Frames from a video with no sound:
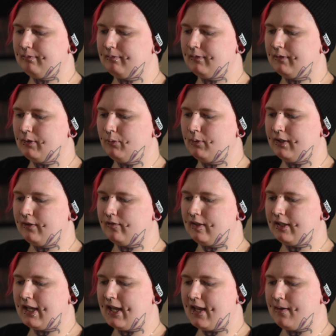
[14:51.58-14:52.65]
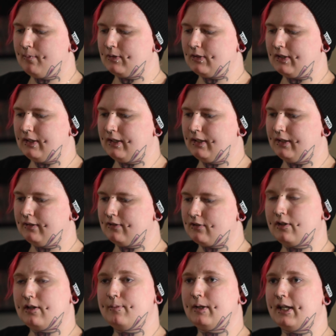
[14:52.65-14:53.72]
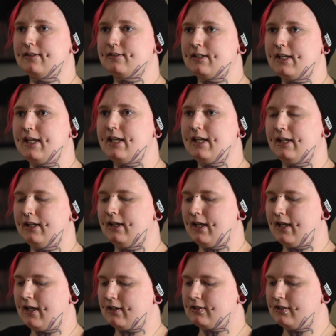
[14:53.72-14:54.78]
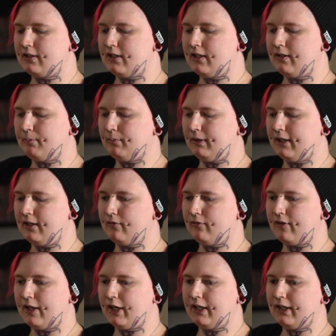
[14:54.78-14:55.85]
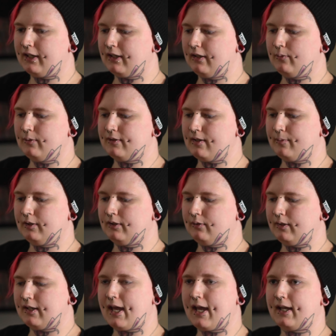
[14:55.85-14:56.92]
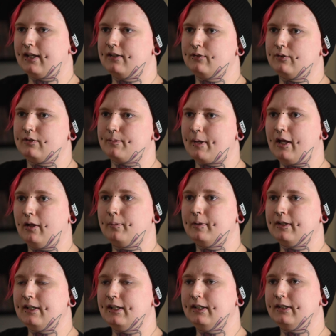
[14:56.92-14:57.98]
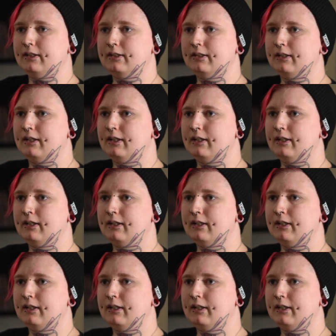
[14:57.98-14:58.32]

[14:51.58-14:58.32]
one of the games on stream against Ian, I actually played Fennec and was able to attack into his Palpatine.